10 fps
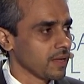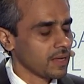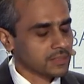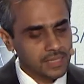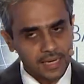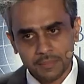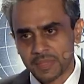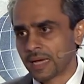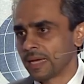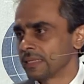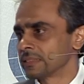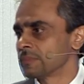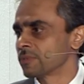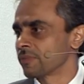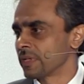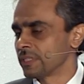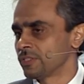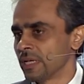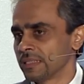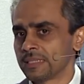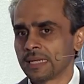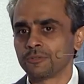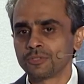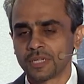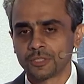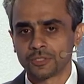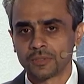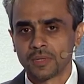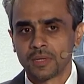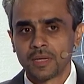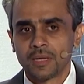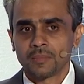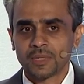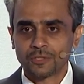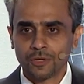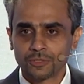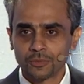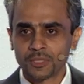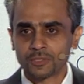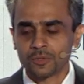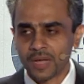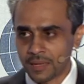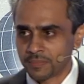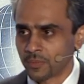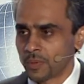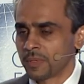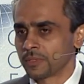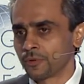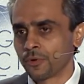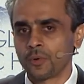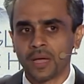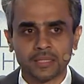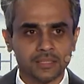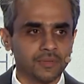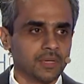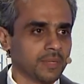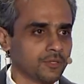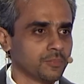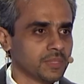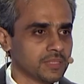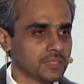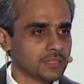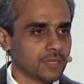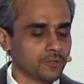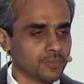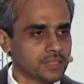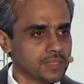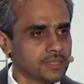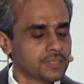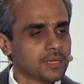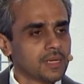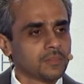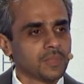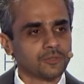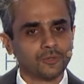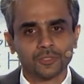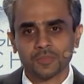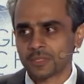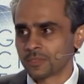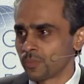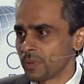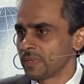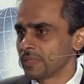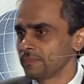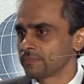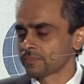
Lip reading: slightly behind in terms of internet usage. But it's not so much to help the women grow and develop and do business, a good business, but it's also because the women